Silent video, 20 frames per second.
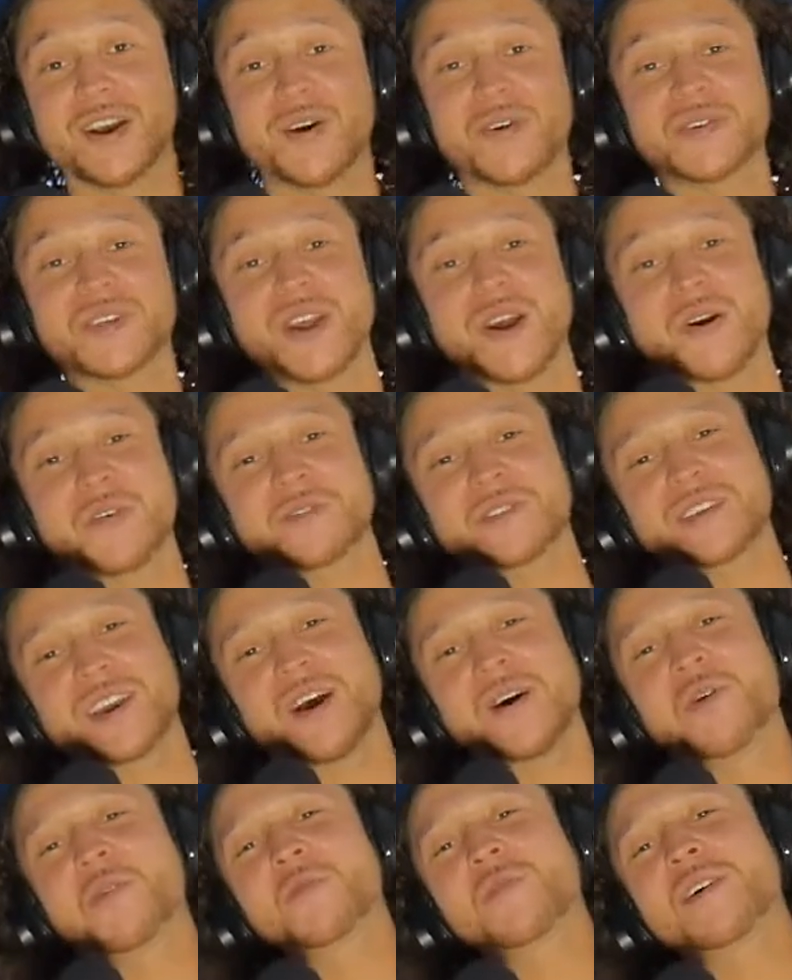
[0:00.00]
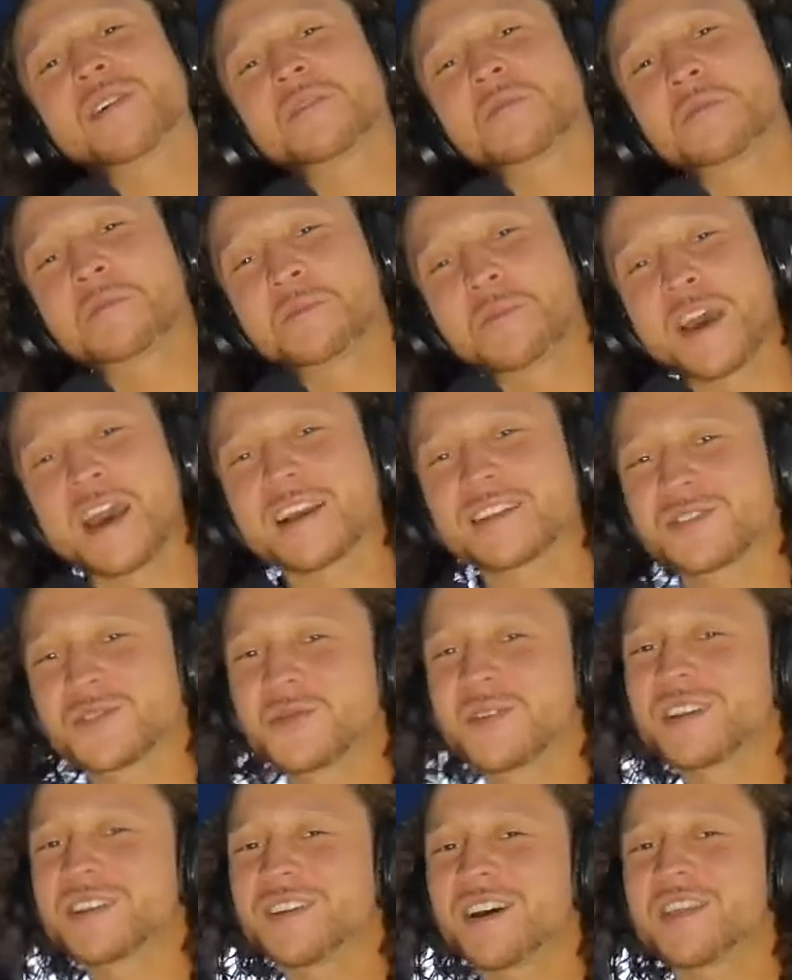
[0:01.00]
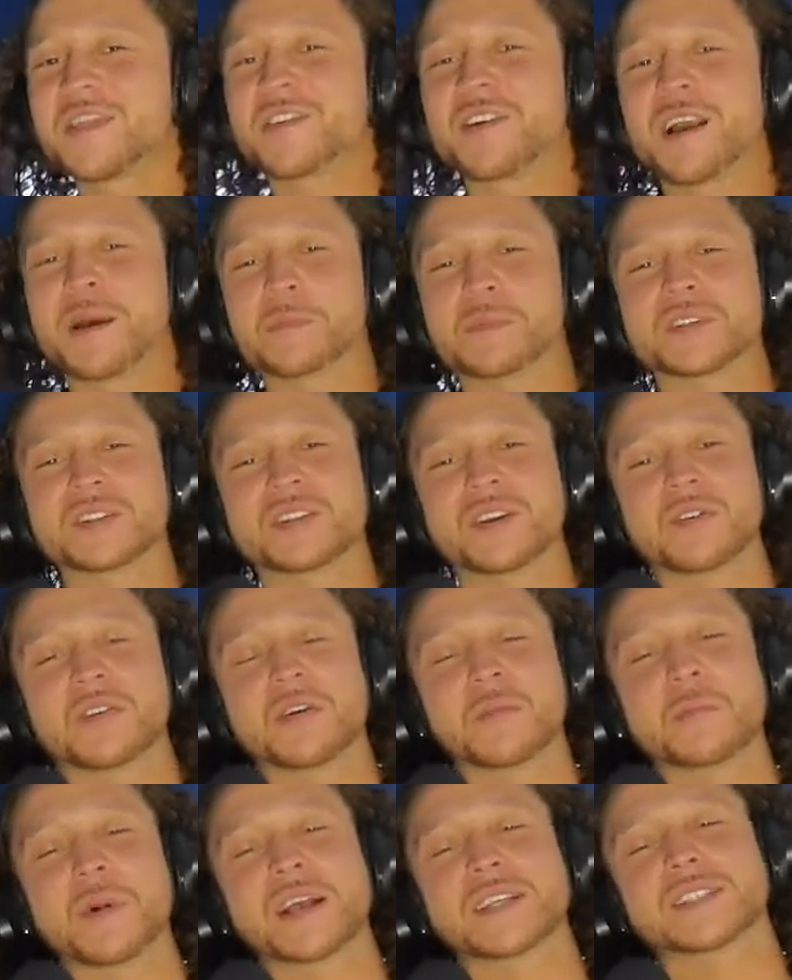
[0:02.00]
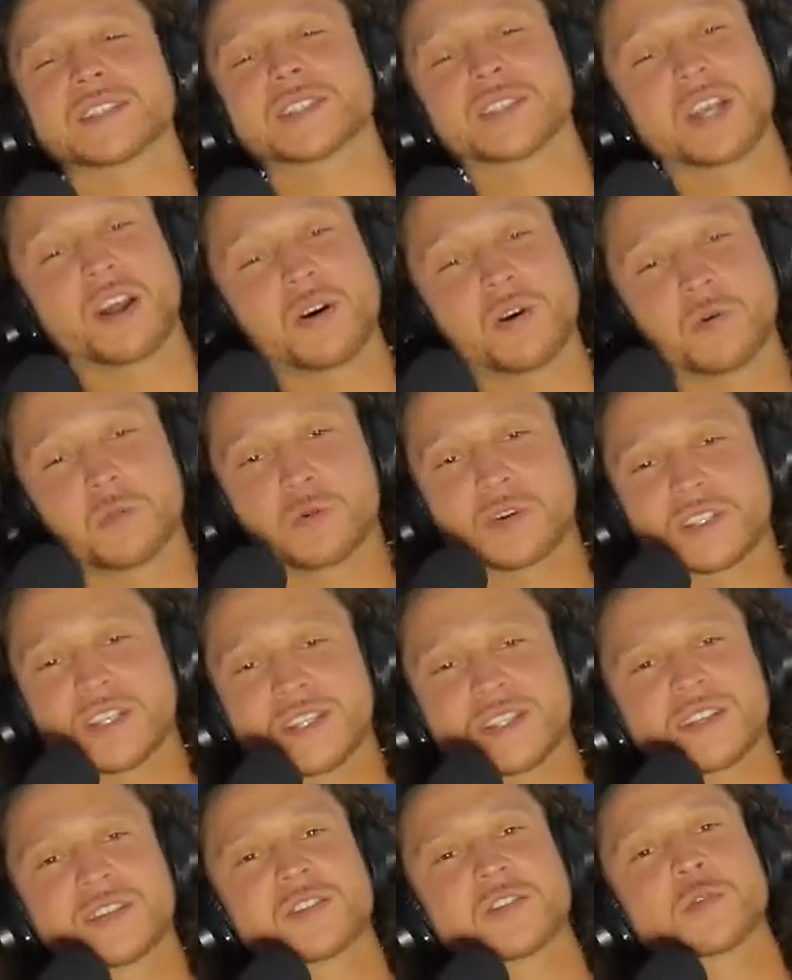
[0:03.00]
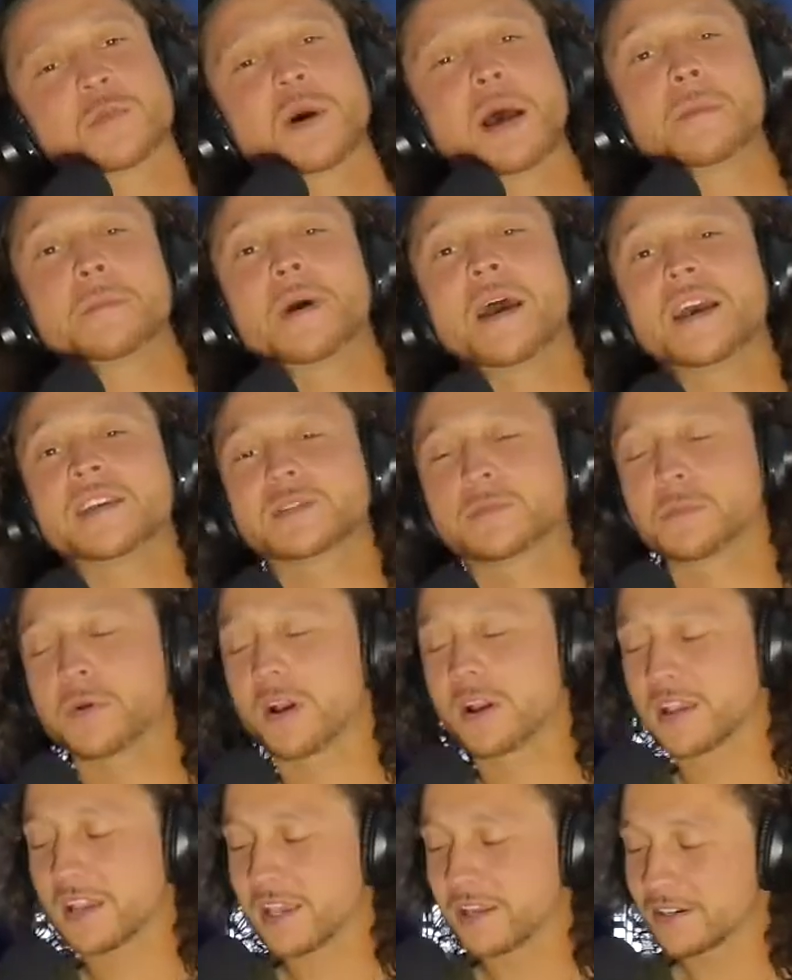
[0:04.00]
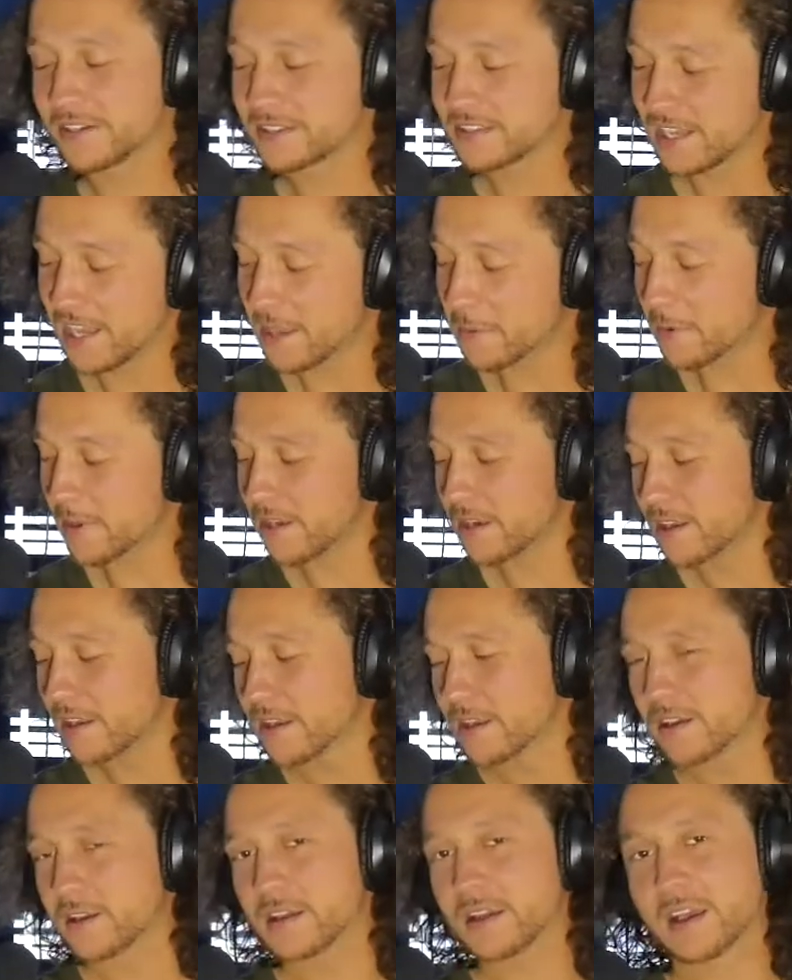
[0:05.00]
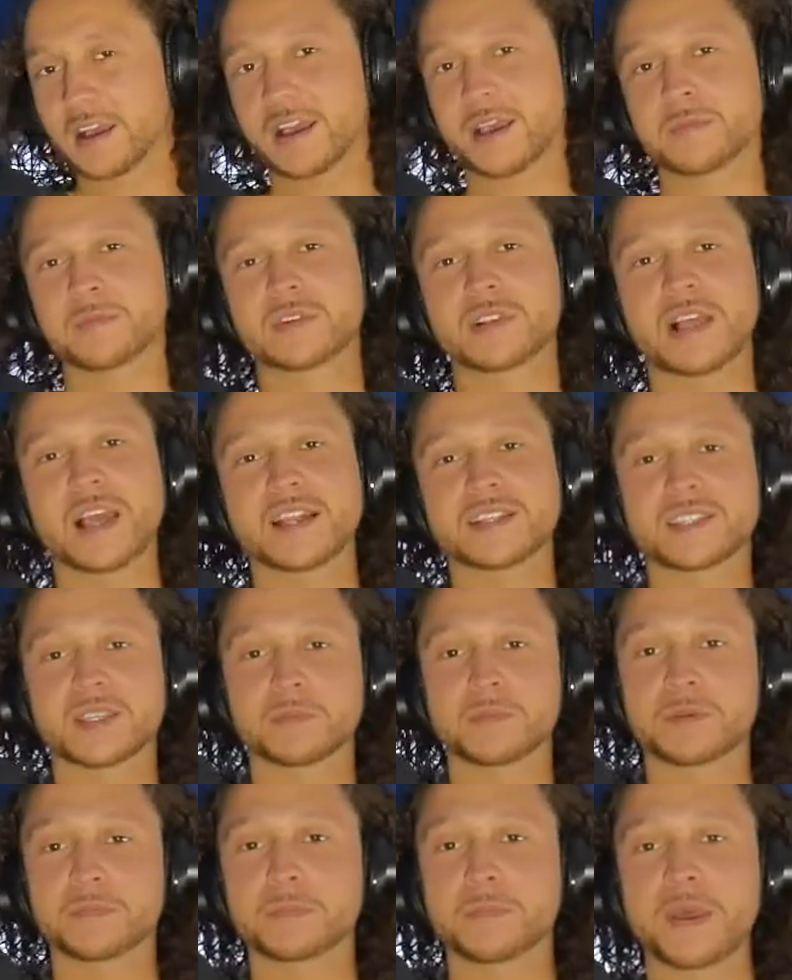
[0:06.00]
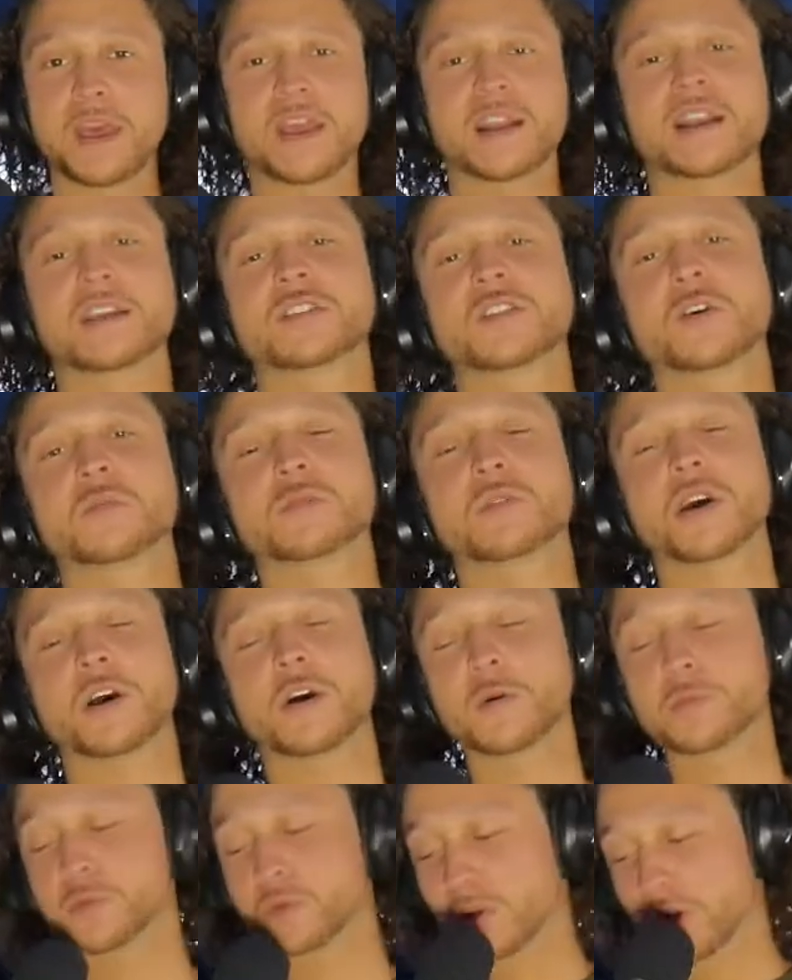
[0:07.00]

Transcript: Yo, welcome back to another episode of my show presented to you by Passion Park Entertainment. I am glad to be back. I hope you